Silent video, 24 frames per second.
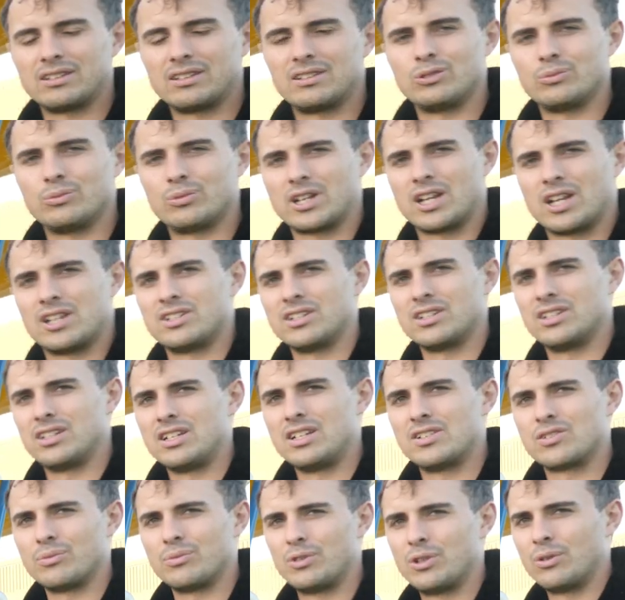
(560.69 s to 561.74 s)
the lubrication it needs
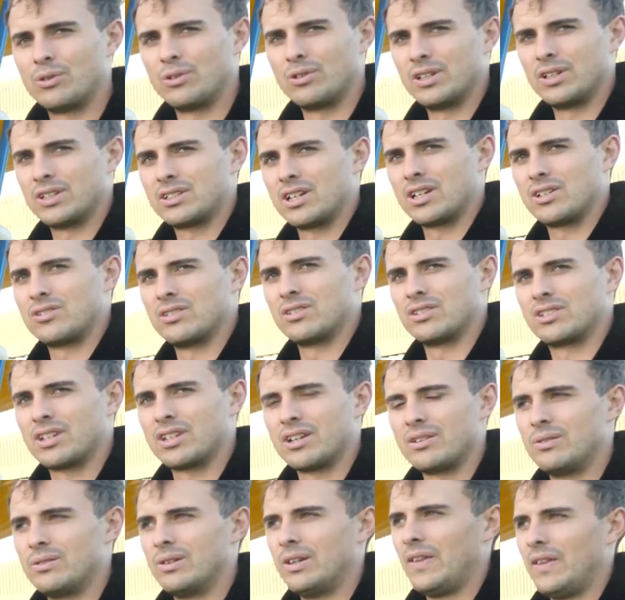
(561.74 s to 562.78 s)
from the oil, etc.
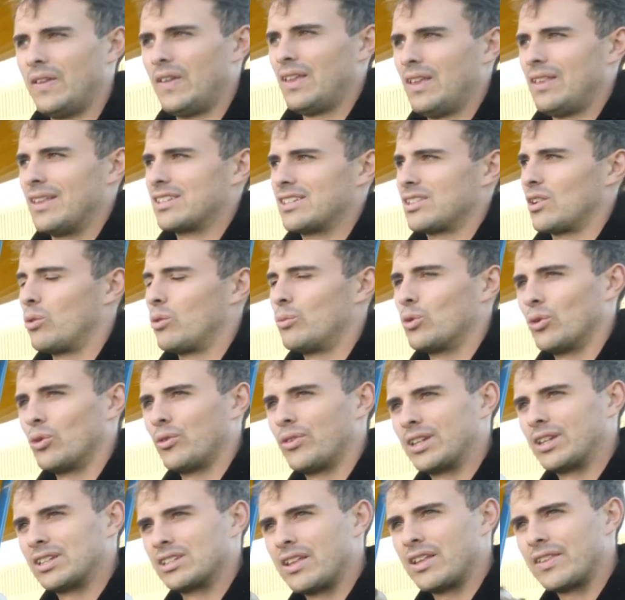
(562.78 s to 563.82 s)
So there's a lot more
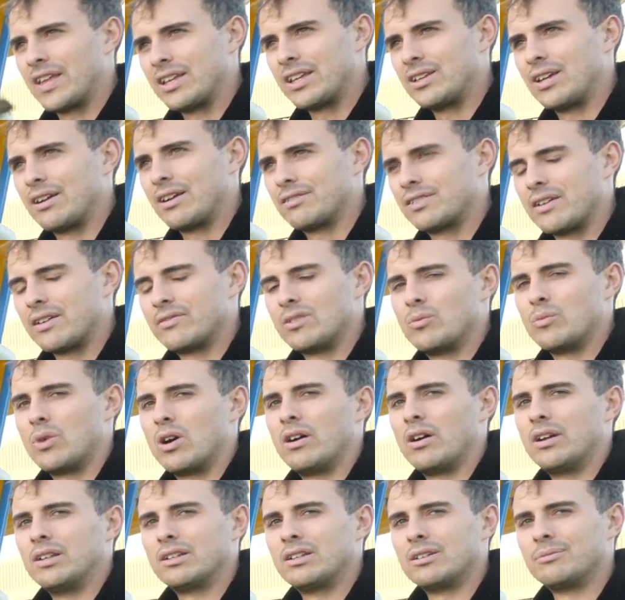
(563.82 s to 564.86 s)
things like that you have to have in
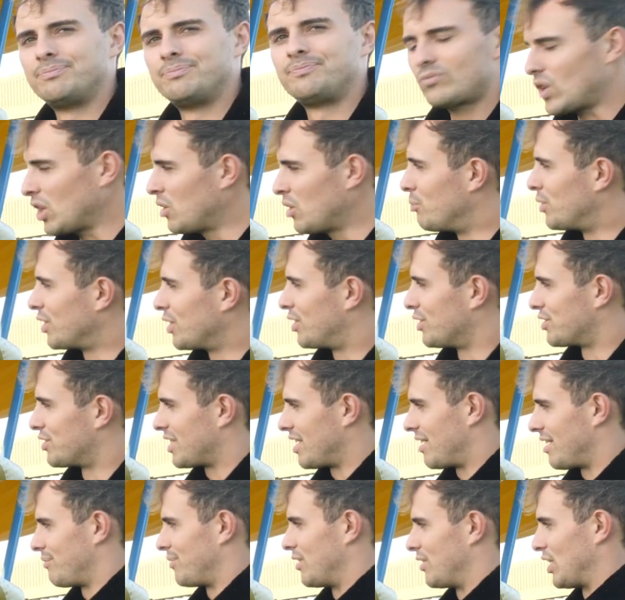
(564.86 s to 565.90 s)
mind. And because
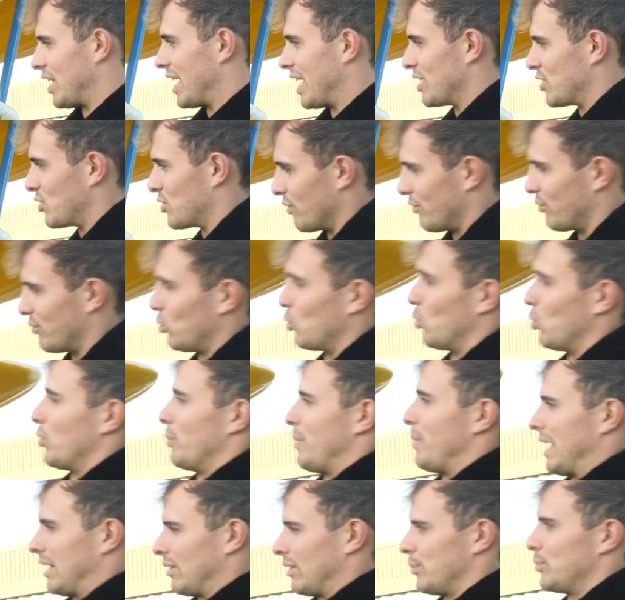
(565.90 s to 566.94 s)
they're the nature of all the
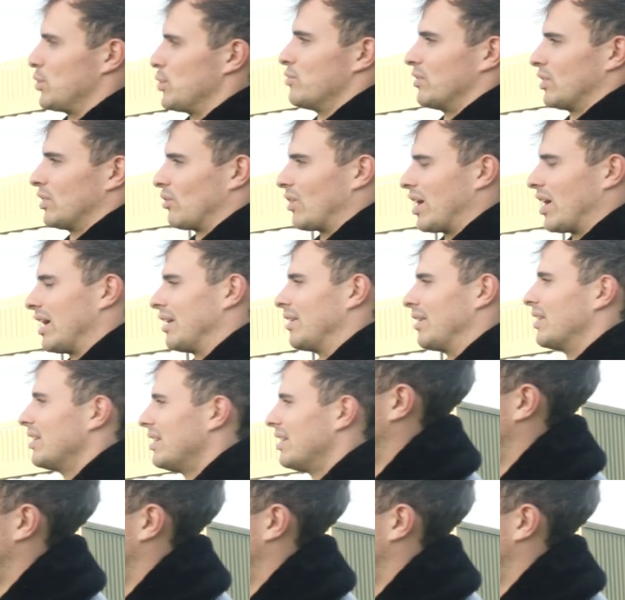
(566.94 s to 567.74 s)
metal moving around,